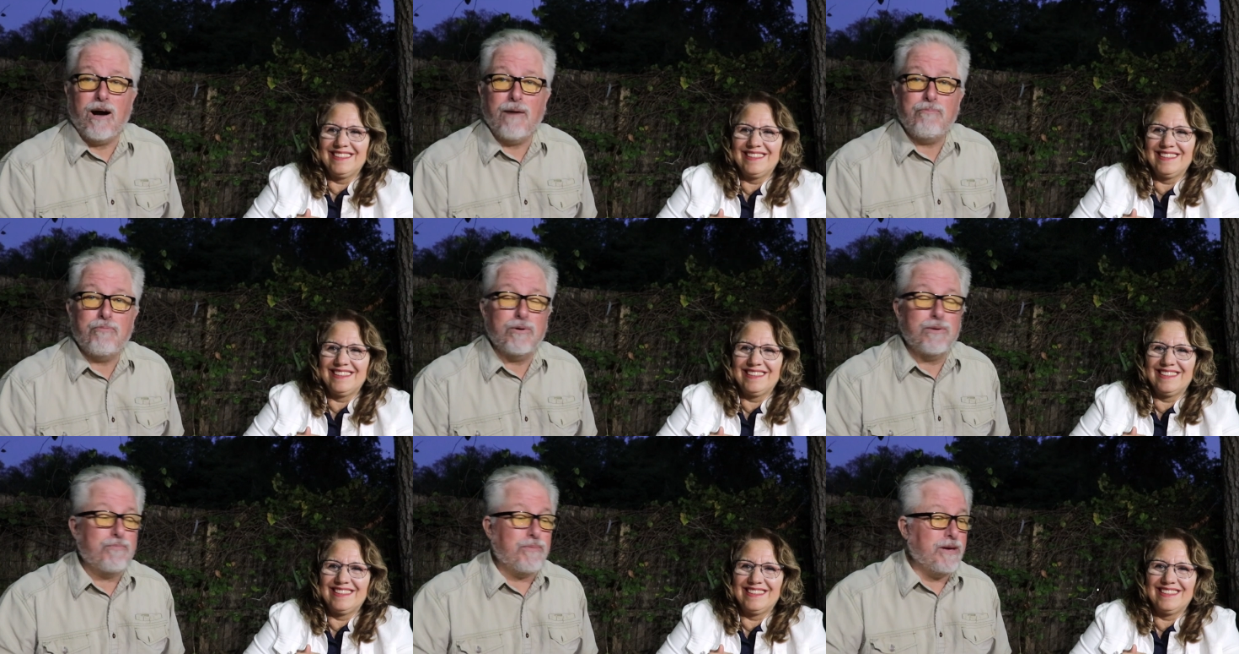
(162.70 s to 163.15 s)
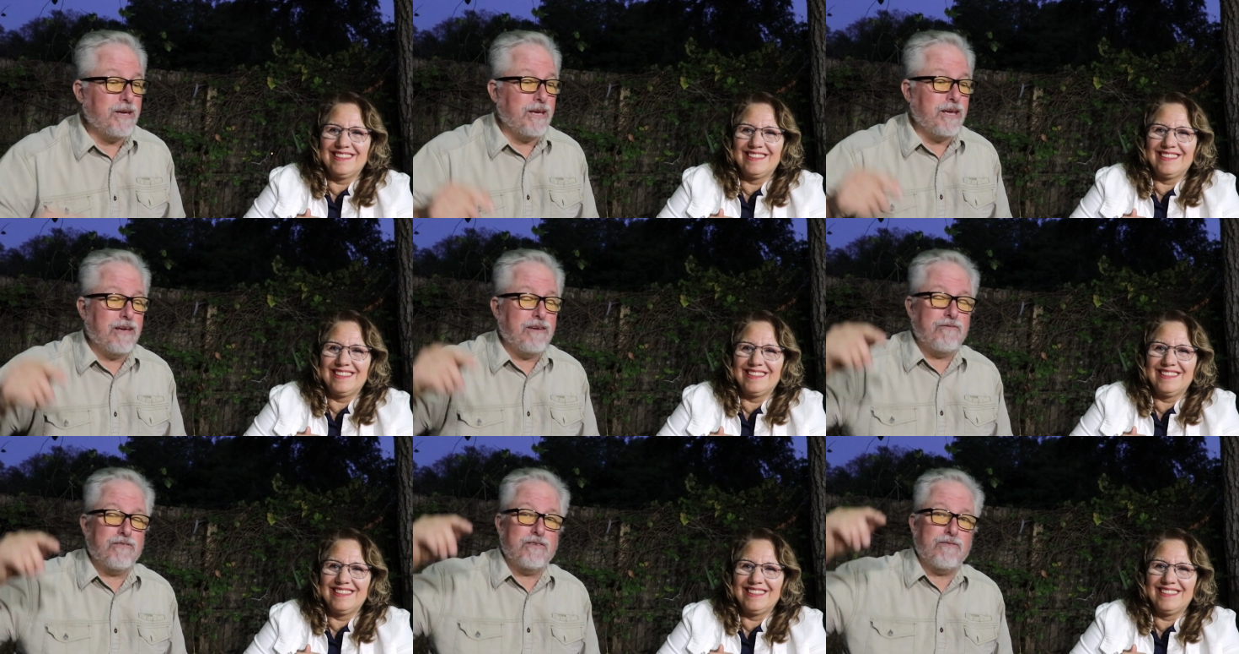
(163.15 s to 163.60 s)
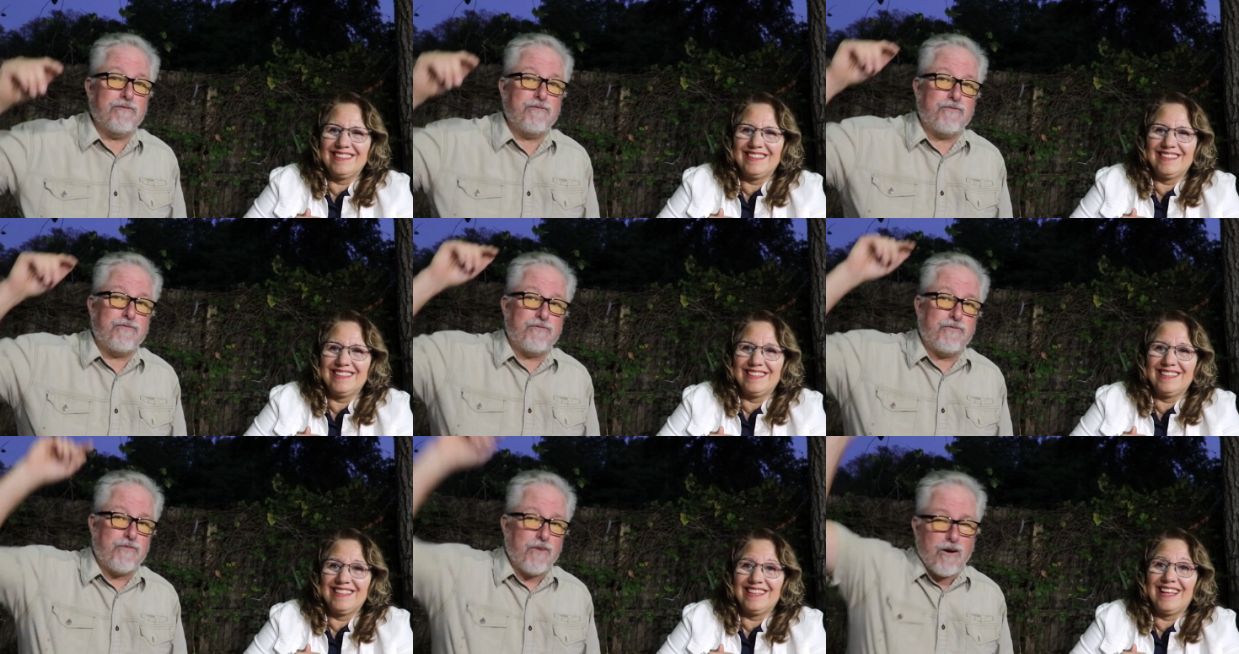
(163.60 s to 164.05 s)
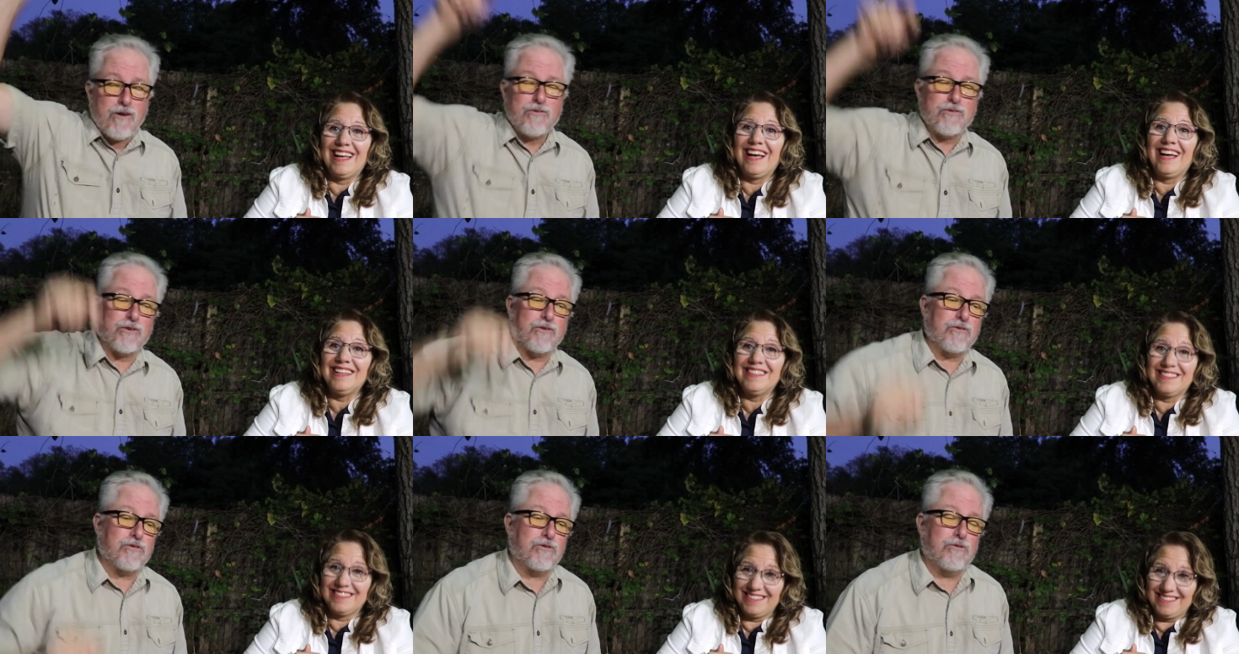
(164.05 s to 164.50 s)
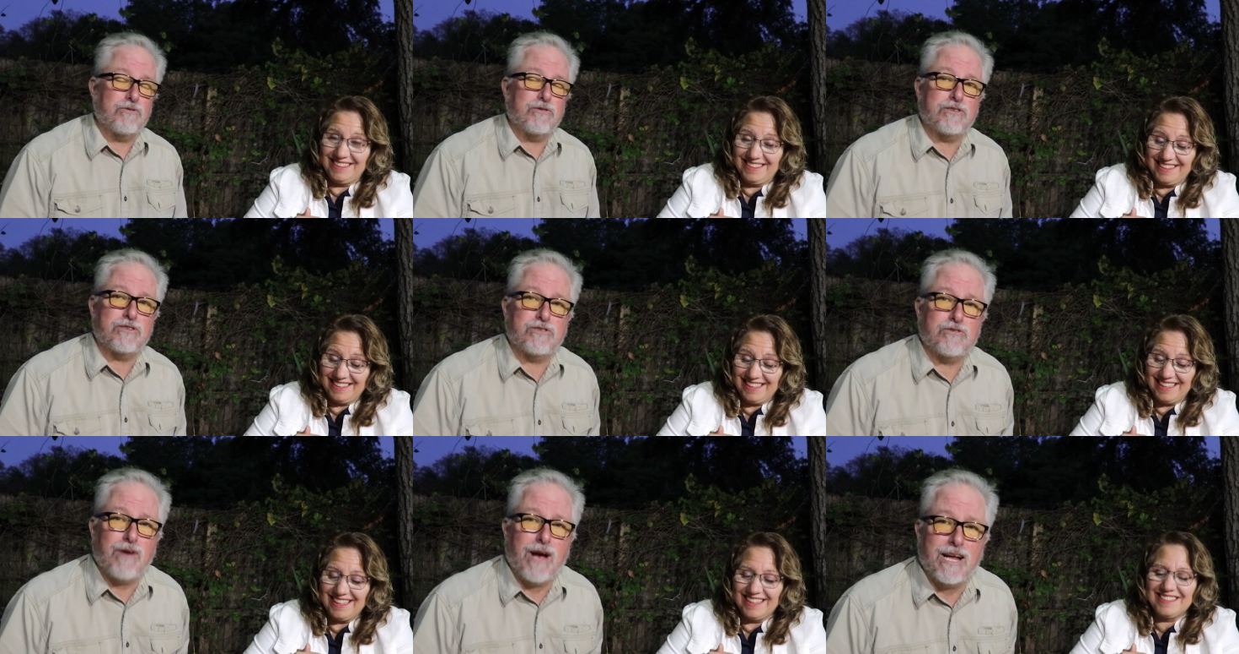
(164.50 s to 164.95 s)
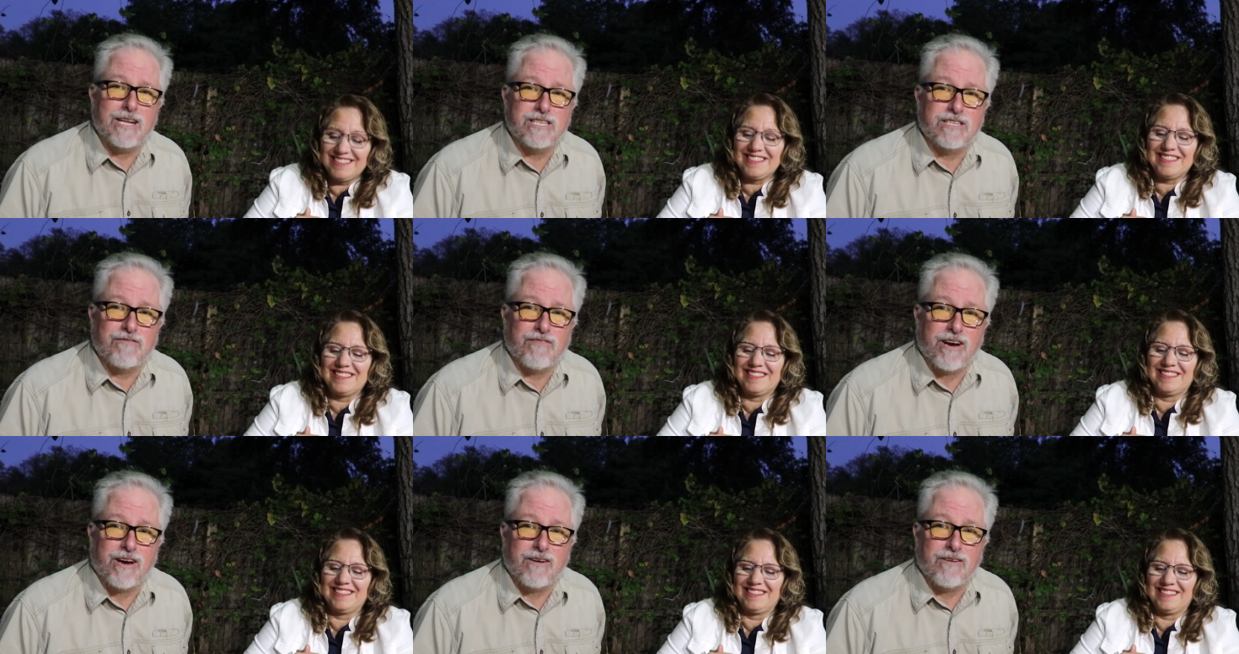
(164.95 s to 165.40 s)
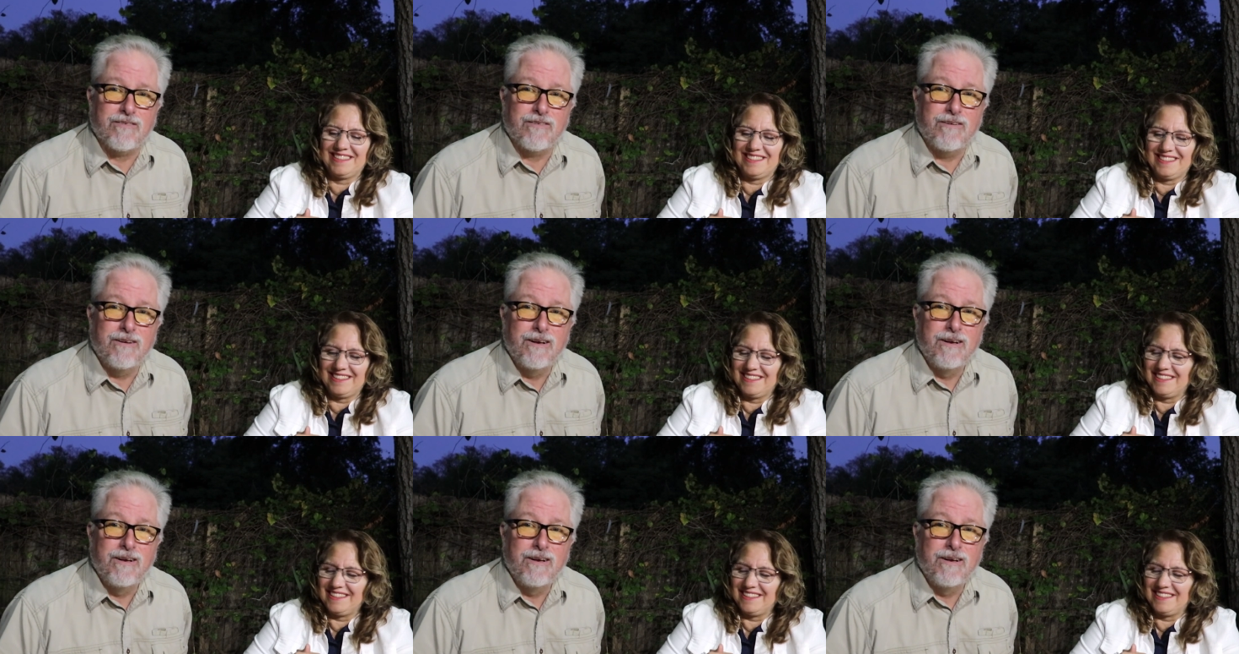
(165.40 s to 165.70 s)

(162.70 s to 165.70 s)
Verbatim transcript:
Speaker 1: up would be even farther through the stratosphere.